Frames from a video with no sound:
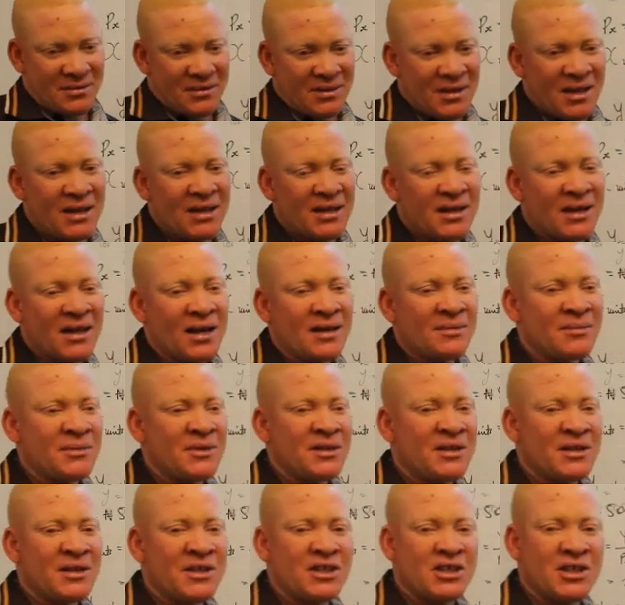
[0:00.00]
There can be
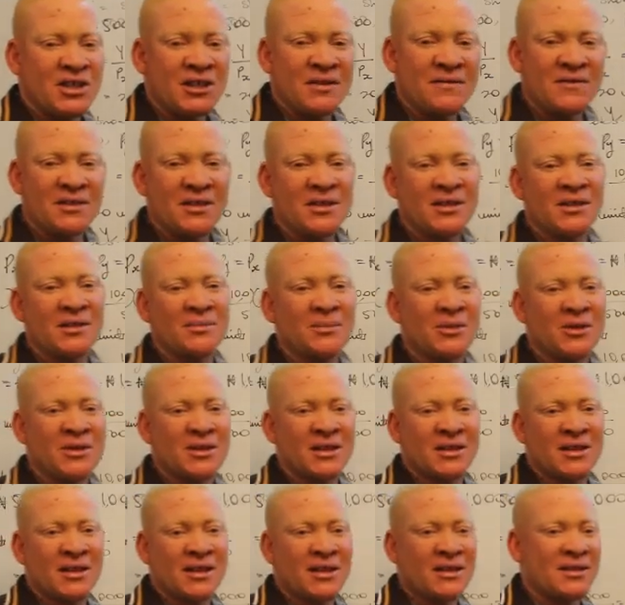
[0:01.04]
a shift in the
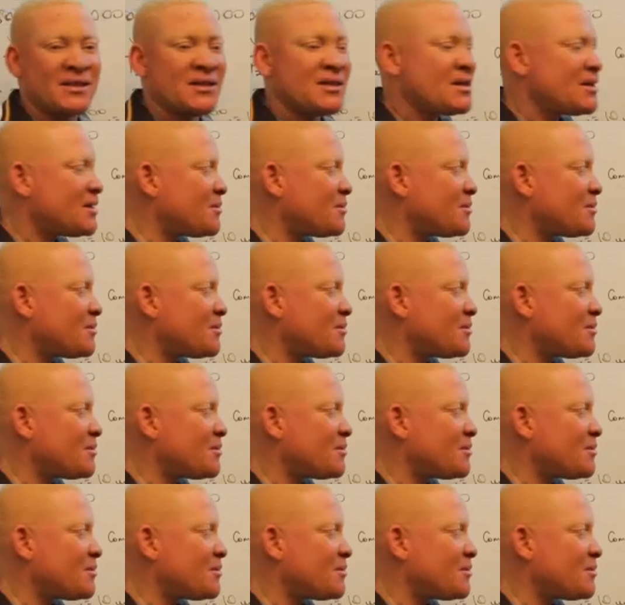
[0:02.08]
budget line.